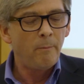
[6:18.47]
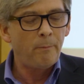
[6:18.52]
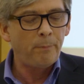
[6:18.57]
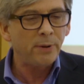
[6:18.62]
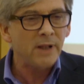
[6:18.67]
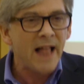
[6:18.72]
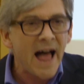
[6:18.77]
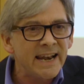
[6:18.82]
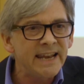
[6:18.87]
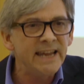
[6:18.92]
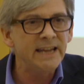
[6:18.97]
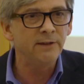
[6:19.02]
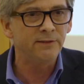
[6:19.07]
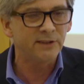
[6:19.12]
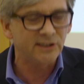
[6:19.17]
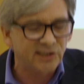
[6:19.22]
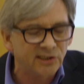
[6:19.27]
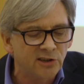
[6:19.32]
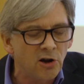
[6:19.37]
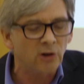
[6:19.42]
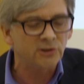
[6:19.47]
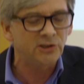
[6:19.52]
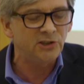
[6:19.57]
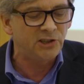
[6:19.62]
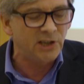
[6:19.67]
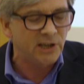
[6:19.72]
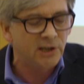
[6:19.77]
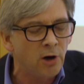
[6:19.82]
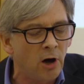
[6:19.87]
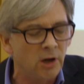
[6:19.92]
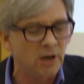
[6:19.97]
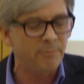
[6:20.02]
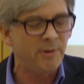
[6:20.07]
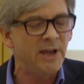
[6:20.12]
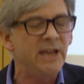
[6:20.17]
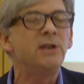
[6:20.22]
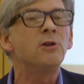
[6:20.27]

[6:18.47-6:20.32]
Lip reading: planning the Scottish economy,